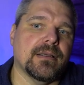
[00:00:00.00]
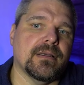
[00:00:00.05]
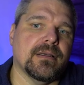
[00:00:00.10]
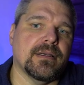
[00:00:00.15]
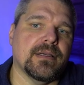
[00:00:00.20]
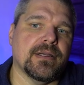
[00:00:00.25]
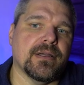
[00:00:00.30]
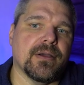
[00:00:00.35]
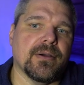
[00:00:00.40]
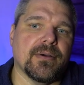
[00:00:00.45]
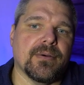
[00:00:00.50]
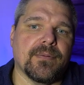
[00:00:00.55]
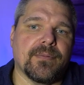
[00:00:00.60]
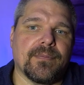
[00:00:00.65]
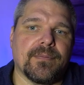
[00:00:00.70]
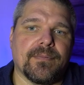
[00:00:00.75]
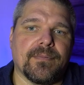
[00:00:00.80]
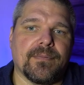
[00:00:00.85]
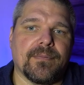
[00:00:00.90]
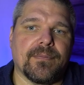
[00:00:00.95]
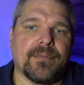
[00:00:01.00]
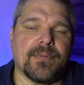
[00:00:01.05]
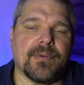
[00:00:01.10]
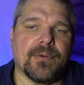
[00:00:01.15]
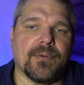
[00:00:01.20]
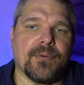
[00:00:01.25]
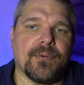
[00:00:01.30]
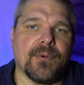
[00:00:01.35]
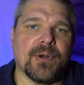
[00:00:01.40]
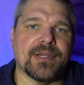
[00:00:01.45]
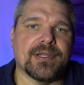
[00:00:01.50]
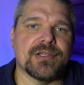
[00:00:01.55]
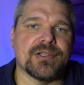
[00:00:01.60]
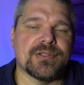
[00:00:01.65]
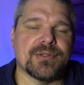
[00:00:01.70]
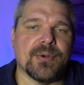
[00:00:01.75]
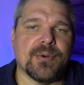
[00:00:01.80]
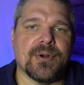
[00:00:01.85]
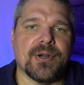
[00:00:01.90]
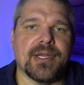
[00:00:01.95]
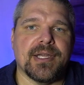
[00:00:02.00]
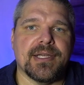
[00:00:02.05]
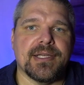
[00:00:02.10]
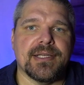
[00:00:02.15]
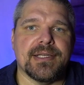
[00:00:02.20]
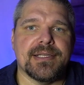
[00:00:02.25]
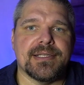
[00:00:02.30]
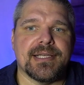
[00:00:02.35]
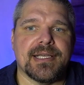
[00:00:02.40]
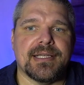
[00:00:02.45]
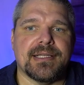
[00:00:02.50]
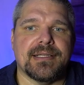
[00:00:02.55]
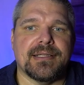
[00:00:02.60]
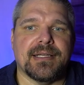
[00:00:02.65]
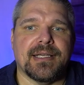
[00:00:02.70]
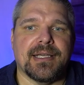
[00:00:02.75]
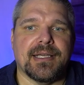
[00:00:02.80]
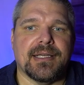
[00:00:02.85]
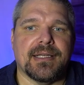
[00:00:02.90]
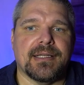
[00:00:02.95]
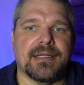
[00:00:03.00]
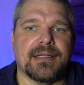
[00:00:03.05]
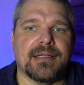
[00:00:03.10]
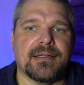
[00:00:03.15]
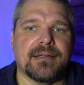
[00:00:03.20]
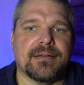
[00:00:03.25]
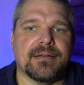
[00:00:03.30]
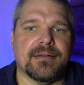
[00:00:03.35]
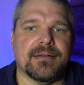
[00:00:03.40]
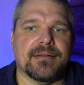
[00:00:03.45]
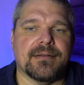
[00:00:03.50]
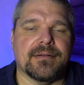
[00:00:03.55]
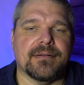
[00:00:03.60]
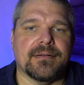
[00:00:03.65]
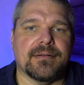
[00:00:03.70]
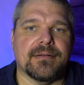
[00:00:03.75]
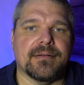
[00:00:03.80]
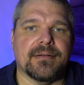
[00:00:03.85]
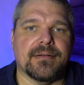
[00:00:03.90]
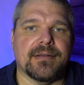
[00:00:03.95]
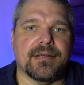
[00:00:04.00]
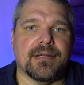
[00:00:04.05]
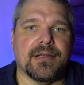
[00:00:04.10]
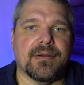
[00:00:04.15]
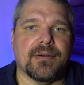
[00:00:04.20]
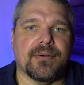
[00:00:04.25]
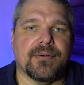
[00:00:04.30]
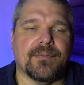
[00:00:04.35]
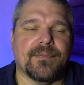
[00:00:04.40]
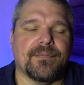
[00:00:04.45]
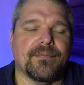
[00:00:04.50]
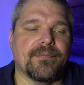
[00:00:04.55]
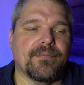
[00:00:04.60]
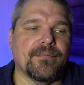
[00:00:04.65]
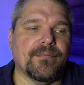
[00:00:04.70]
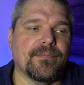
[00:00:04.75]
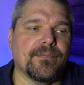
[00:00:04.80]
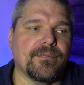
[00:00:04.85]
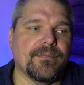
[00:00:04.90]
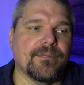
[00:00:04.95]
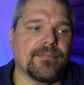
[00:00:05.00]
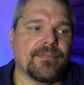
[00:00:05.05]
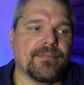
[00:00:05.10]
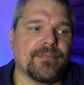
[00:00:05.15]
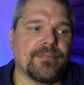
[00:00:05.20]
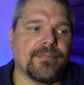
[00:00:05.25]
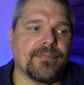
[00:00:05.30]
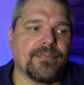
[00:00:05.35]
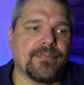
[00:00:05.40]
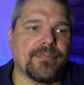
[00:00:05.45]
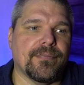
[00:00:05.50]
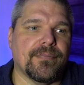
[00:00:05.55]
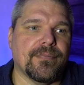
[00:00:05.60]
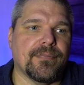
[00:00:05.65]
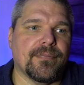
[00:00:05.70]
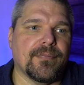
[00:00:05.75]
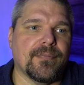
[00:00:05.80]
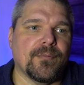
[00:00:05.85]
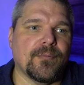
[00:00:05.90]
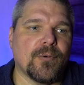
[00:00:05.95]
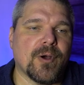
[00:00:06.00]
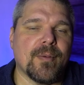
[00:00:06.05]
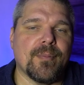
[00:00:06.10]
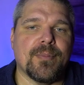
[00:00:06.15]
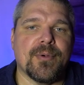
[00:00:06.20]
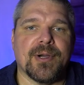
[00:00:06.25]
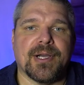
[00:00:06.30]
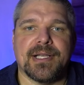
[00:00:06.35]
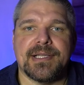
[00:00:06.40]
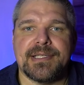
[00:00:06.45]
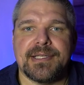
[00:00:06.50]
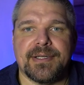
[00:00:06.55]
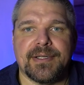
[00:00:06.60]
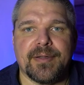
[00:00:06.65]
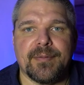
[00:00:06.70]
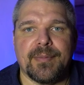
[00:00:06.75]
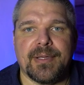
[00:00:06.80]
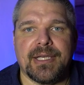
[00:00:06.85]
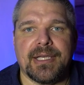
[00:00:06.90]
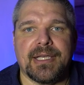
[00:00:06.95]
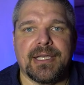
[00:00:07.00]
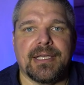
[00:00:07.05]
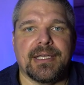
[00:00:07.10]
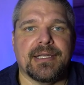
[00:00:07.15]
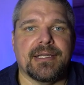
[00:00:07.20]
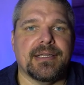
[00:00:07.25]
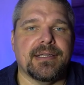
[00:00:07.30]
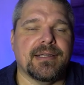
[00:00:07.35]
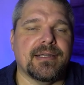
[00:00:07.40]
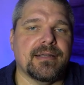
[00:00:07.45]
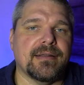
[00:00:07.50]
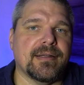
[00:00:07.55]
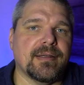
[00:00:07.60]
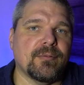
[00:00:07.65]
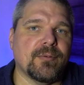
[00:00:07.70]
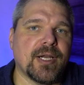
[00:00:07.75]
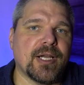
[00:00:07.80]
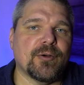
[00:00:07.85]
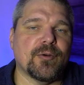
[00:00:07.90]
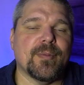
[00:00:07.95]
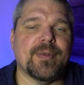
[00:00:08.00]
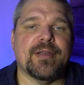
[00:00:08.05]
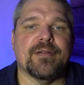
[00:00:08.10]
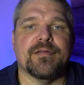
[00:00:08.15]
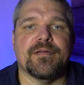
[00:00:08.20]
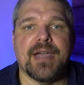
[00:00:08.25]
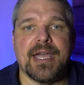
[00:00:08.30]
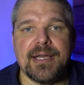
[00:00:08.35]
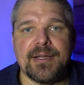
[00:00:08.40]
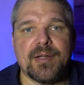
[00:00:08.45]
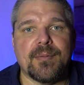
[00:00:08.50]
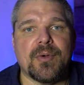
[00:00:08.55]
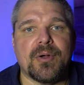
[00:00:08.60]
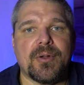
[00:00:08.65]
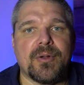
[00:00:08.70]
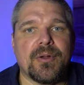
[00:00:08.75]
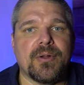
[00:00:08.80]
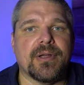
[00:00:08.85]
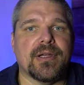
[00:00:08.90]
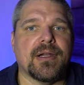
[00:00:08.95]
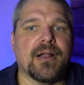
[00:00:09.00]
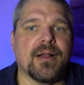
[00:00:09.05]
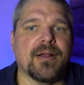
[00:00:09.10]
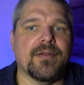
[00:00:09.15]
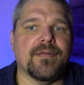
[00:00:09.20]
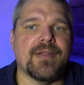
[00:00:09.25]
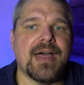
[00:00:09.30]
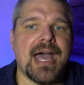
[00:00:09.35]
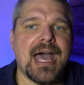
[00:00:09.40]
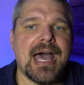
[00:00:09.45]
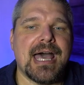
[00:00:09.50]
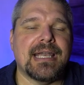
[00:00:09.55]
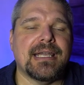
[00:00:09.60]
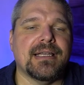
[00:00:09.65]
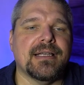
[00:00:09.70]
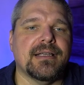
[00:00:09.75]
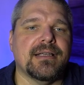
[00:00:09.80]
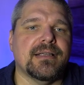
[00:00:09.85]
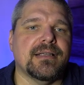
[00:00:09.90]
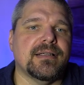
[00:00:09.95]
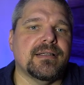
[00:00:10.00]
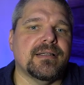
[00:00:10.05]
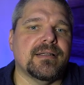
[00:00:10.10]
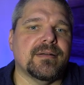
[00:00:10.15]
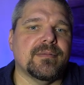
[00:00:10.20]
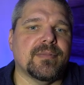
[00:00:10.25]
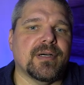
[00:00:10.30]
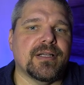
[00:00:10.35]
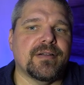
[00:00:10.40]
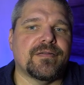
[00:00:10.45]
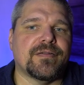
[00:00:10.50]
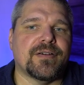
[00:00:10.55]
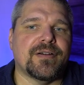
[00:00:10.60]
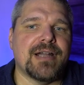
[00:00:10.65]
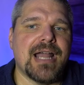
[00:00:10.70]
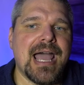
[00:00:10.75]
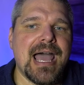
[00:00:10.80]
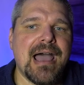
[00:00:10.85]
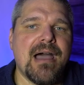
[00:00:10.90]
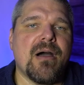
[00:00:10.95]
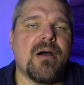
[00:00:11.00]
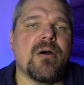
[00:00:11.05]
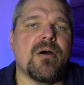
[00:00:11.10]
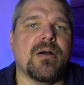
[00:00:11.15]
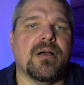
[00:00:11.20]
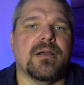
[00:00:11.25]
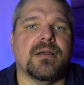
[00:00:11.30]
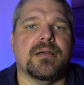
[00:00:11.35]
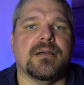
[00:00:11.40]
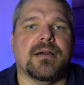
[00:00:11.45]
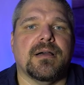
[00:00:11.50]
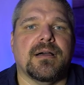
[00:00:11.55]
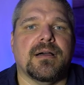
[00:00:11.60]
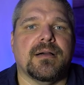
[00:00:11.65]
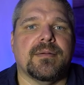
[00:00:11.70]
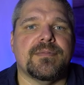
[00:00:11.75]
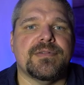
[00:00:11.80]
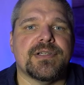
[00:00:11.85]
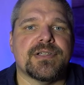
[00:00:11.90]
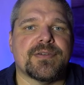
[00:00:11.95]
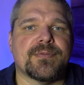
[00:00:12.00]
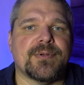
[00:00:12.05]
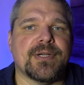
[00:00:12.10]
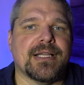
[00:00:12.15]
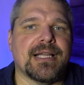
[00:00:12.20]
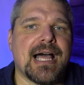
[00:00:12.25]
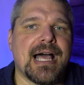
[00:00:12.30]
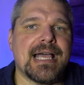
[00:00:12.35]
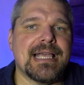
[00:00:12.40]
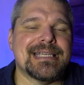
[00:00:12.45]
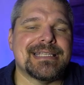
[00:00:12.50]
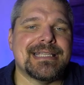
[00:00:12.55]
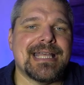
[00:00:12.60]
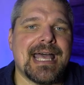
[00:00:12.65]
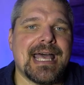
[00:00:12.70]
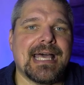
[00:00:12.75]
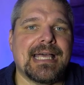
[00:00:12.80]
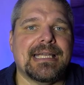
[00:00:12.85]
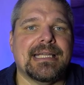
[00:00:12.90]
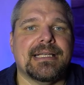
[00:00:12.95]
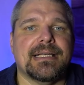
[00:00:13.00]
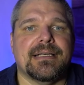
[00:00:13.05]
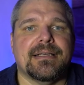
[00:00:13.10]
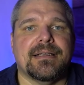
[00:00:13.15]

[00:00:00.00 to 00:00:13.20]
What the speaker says: know, what the story is and you know, what book it's going to be and when it will be available and all of that. But for now, just realize that